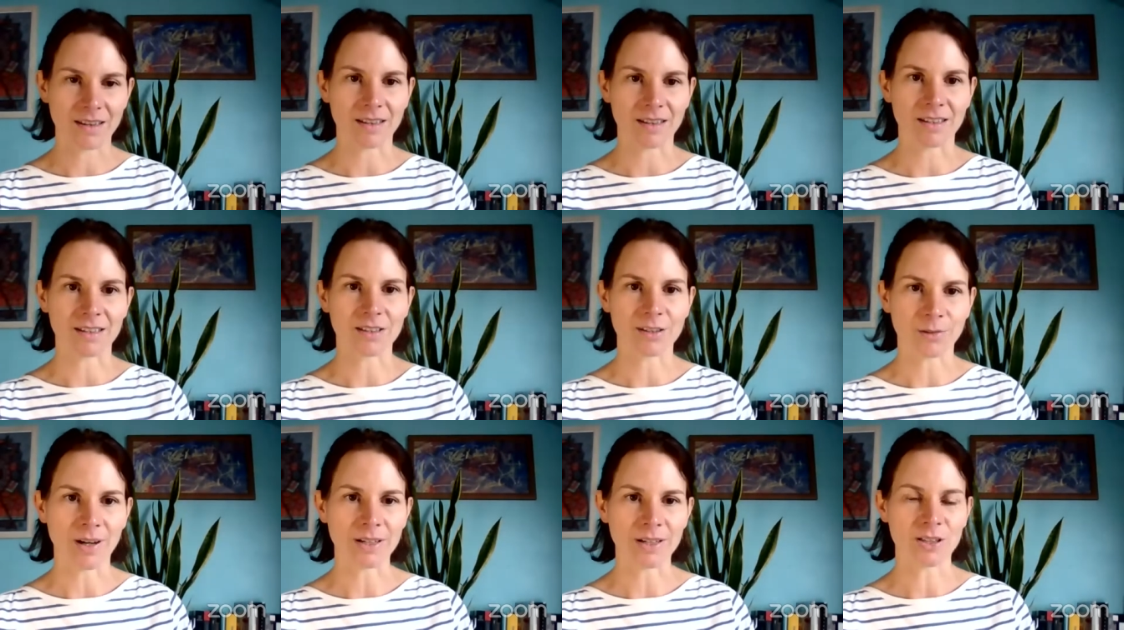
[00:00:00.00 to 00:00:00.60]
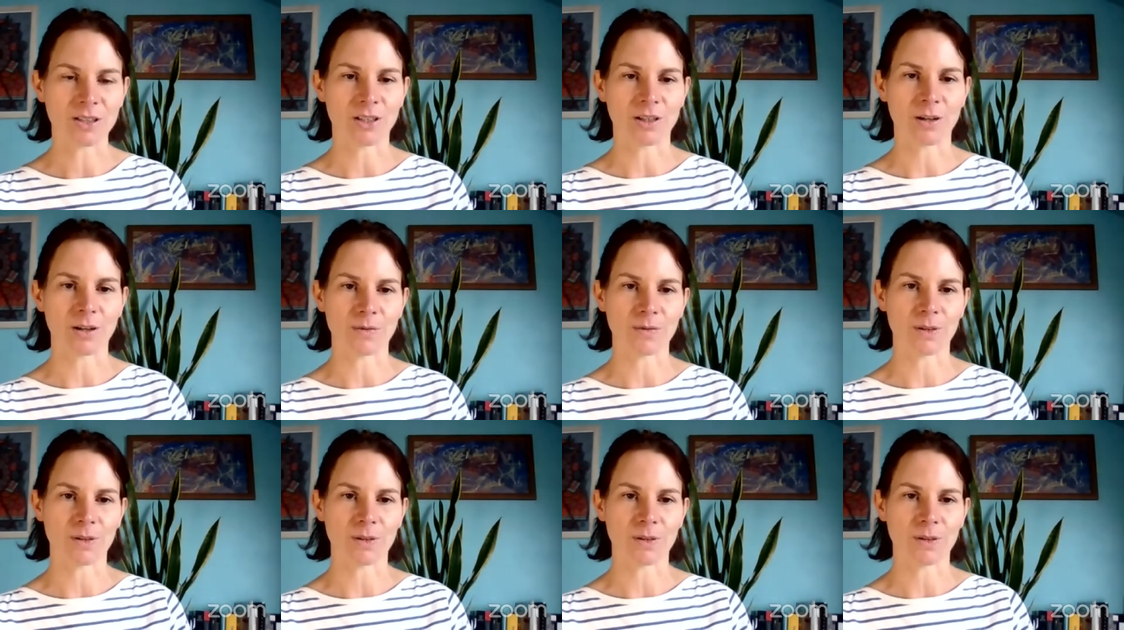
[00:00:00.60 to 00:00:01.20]
the structure
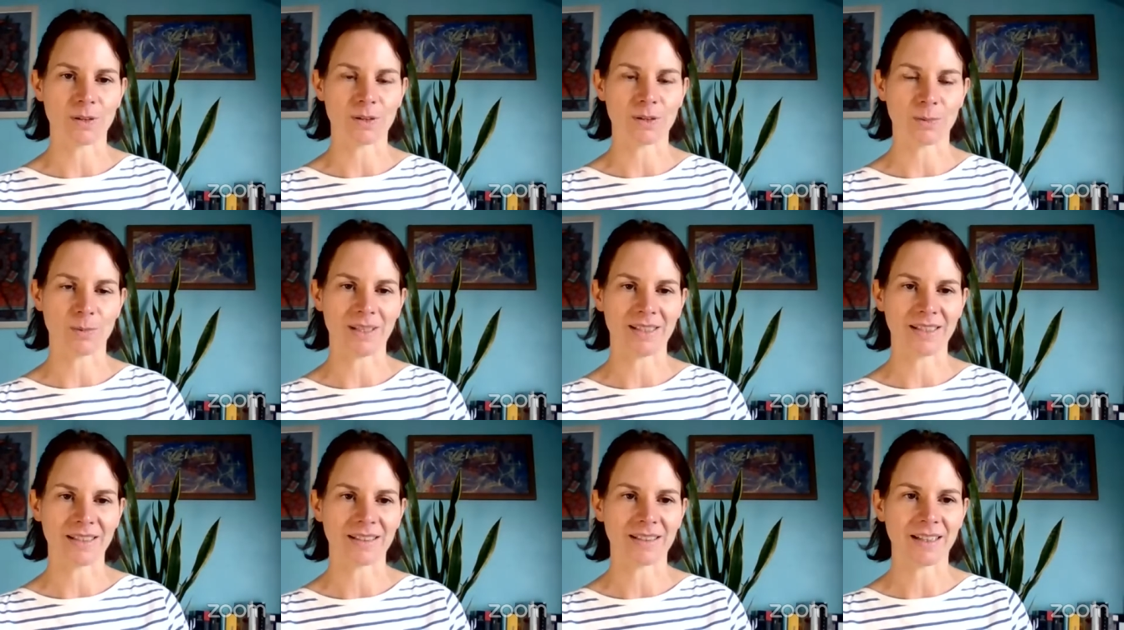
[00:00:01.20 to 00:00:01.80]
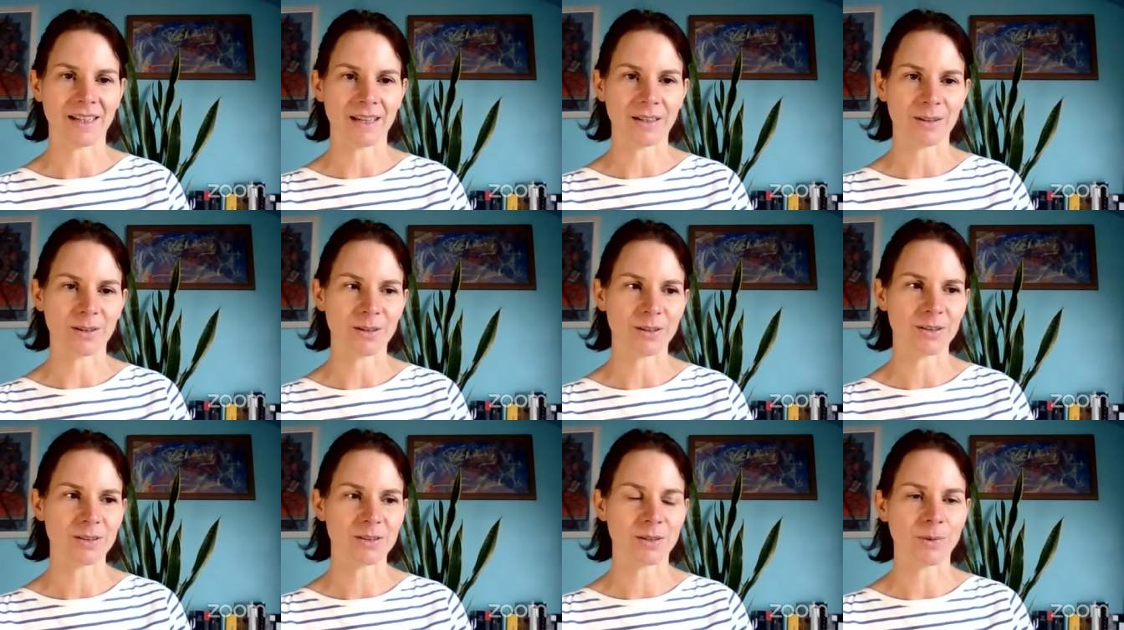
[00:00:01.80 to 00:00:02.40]
of the somatic
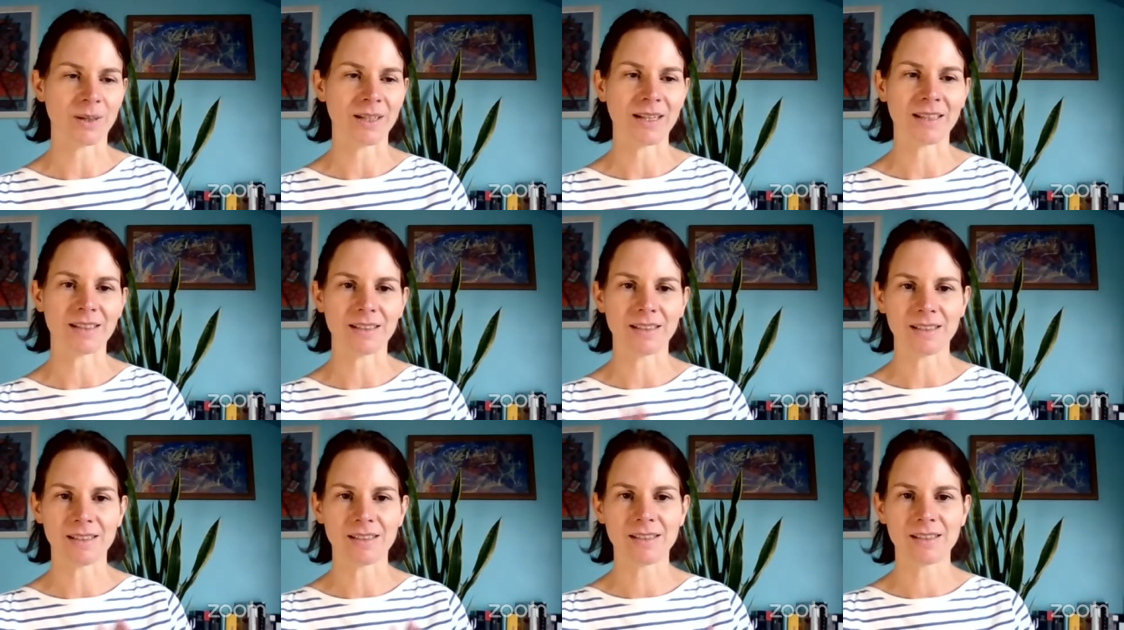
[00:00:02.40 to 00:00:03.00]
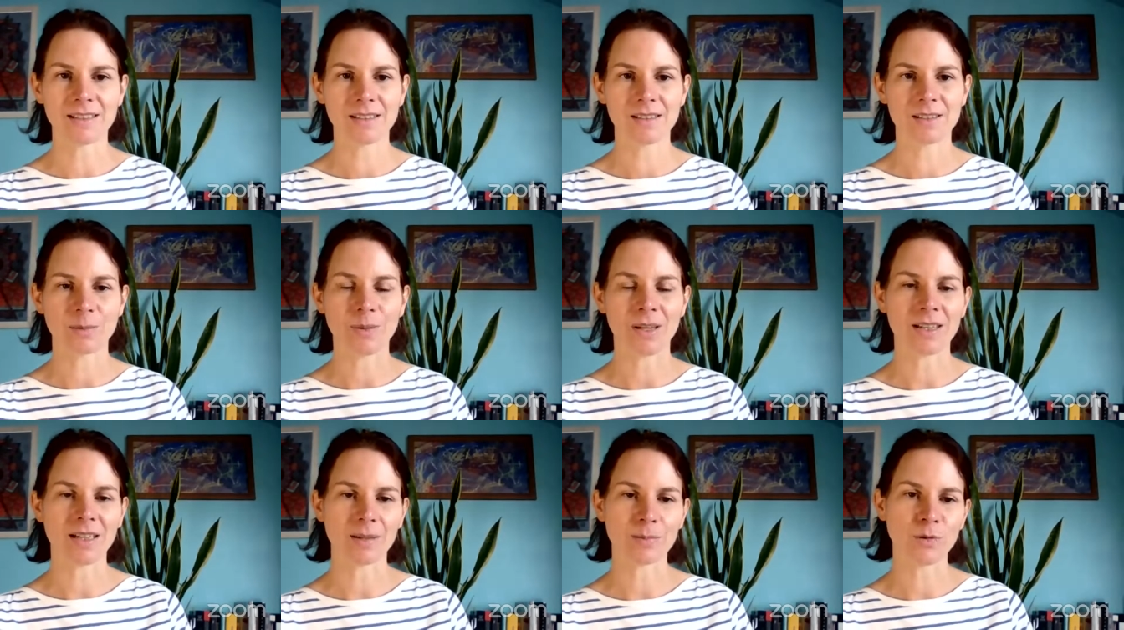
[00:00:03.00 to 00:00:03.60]
dialogue. So when I did
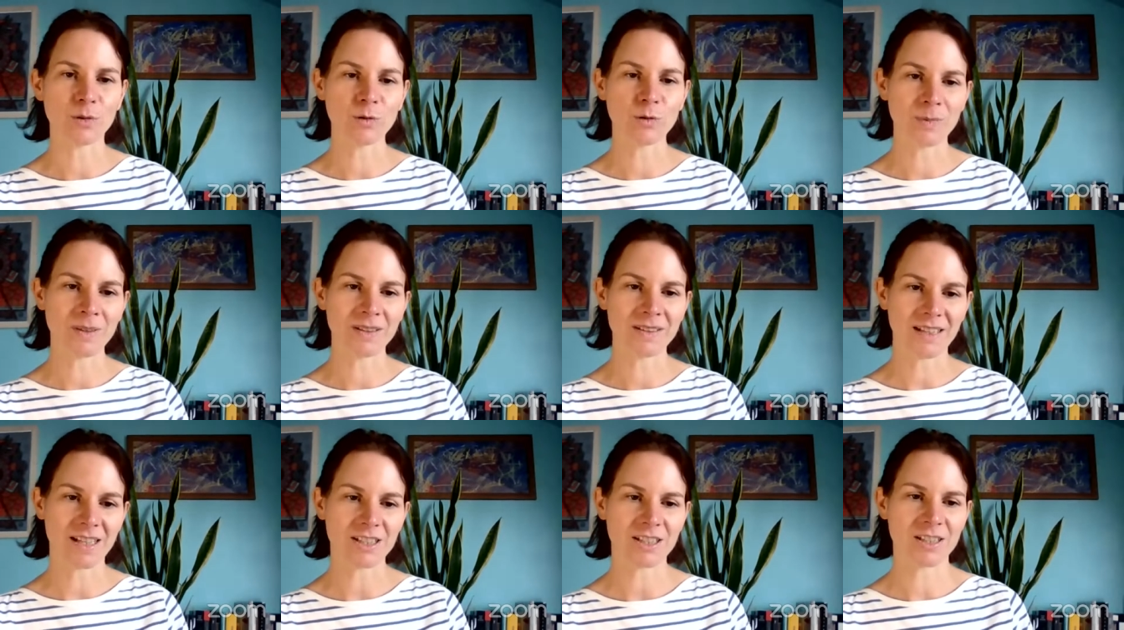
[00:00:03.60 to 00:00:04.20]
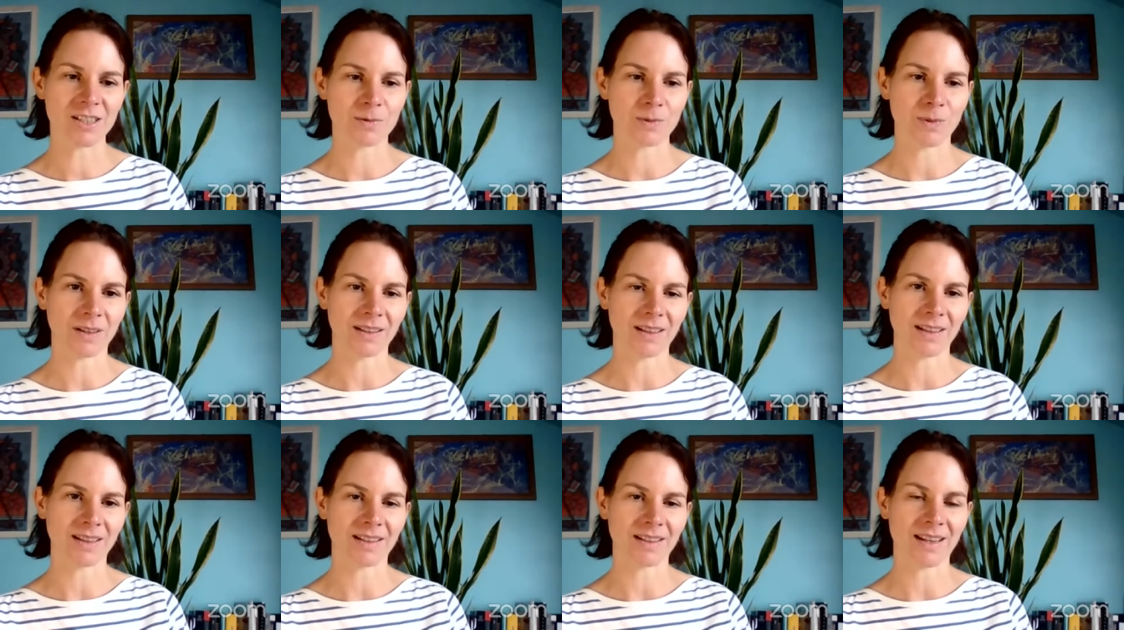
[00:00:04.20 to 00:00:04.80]
somatic movement sessions
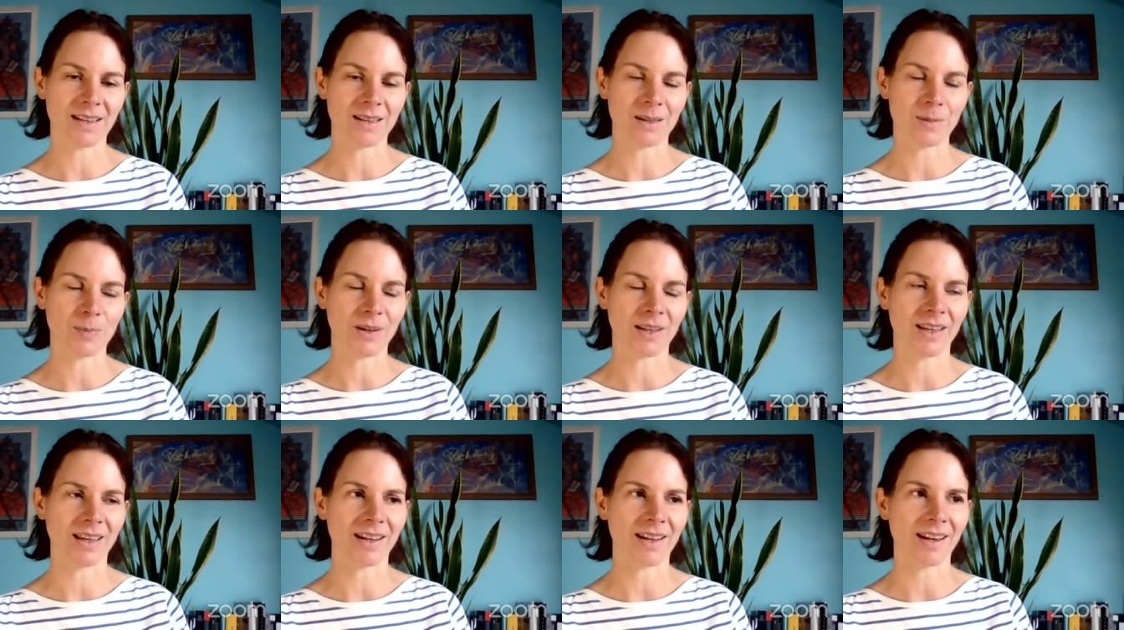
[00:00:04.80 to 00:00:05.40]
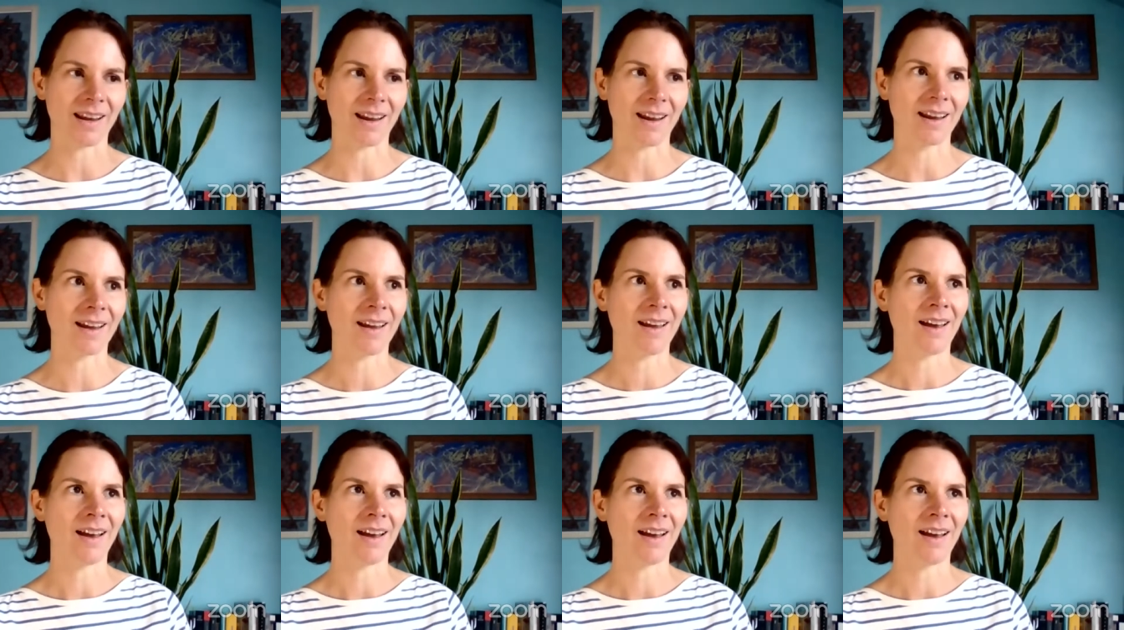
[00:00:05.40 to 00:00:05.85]
with Dieter at the beginning,